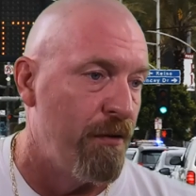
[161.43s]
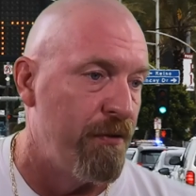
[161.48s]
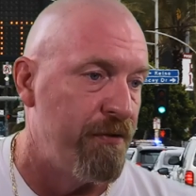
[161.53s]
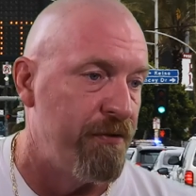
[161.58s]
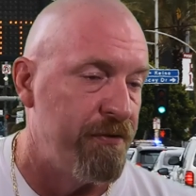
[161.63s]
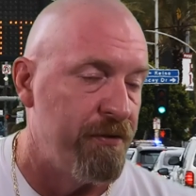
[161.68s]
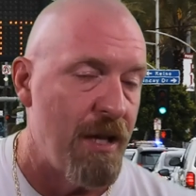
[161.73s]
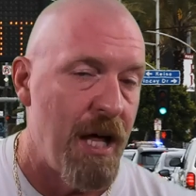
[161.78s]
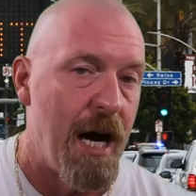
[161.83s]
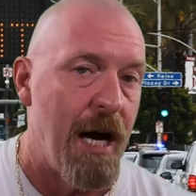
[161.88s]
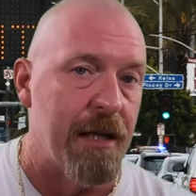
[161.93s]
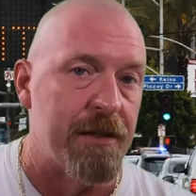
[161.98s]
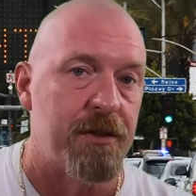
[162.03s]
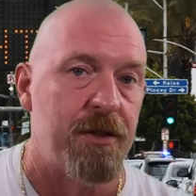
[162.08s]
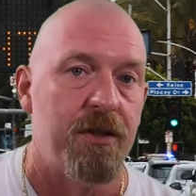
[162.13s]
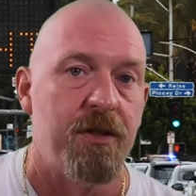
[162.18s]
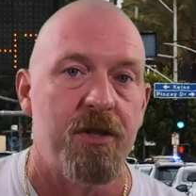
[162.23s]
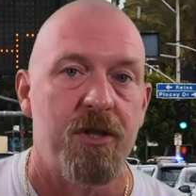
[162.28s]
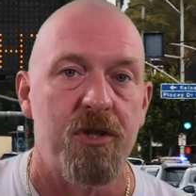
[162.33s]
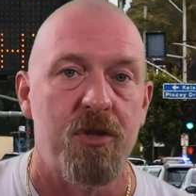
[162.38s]
flocked
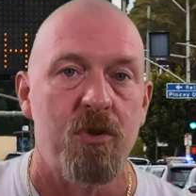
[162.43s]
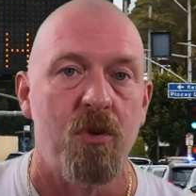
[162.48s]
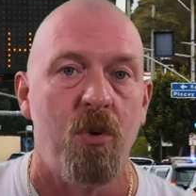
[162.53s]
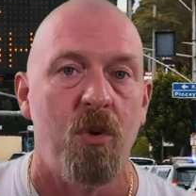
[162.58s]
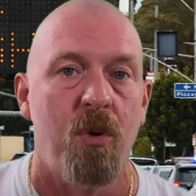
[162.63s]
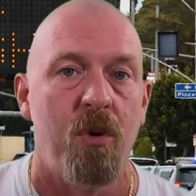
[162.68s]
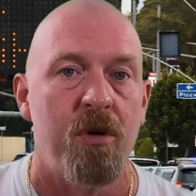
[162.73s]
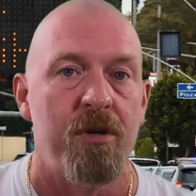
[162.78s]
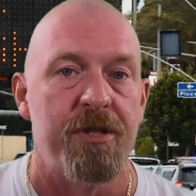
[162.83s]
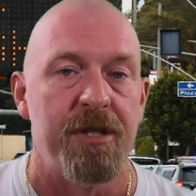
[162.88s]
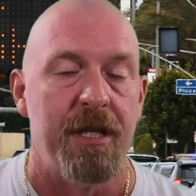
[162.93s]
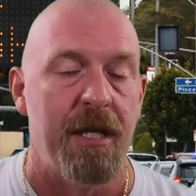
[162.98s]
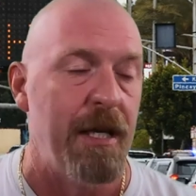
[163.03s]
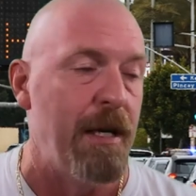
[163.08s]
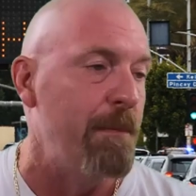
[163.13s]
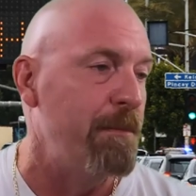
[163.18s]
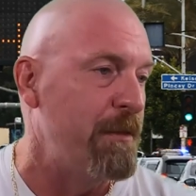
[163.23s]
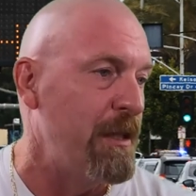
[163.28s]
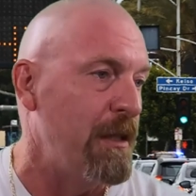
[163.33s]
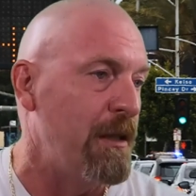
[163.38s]
to the stores,
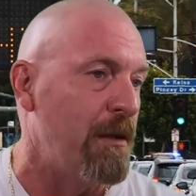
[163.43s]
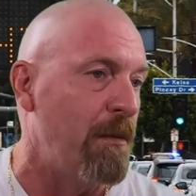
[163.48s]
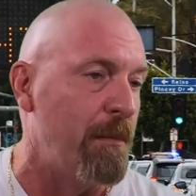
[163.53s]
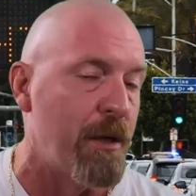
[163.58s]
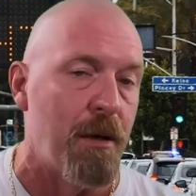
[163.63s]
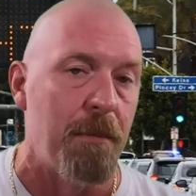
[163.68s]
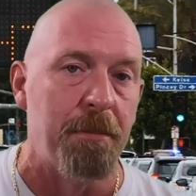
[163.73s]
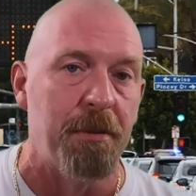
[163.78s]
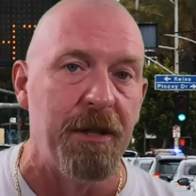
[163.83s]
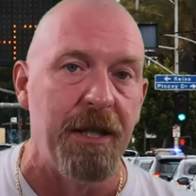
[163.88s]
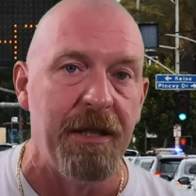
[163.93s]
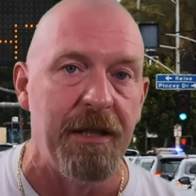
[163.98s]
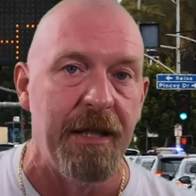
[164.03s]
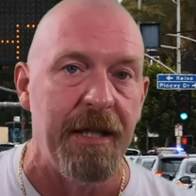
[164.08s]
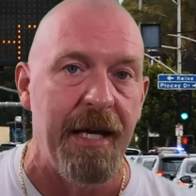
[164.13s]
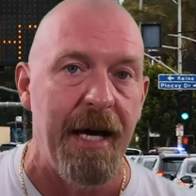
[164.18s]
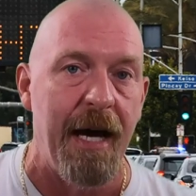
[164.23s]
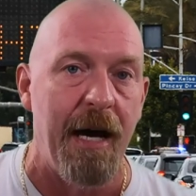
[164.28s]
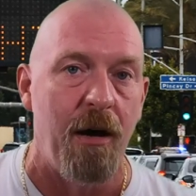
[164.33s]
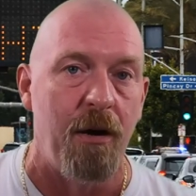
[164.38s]
emptied them
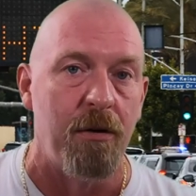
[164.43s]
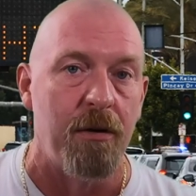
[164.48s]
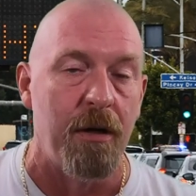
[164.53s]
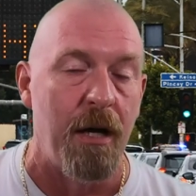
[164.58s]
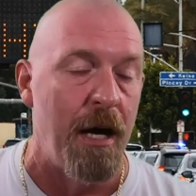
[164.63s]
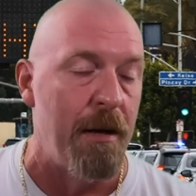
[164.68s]
completely out.